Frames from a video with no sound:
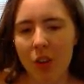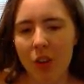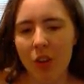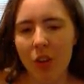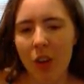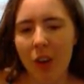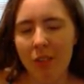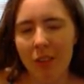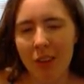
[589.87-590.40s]
she's
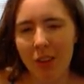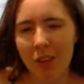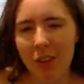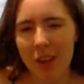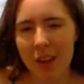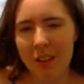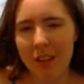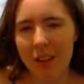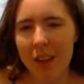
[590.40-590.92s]

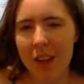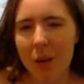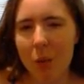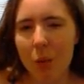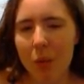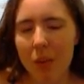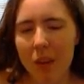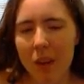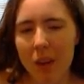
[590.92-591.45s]
obviously in league
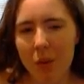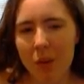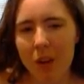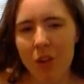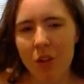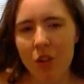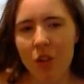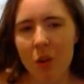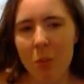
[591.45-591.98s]
with Eren
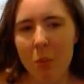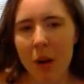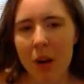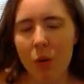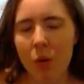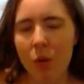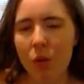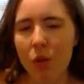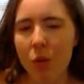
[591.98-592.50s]
and she
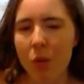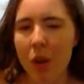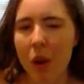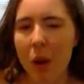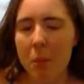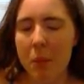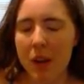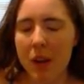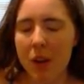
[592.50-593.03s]
might also
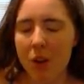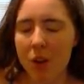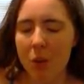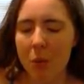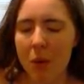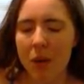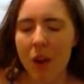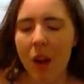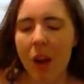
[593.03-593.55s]
not be a
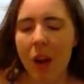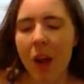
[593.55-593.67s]
human.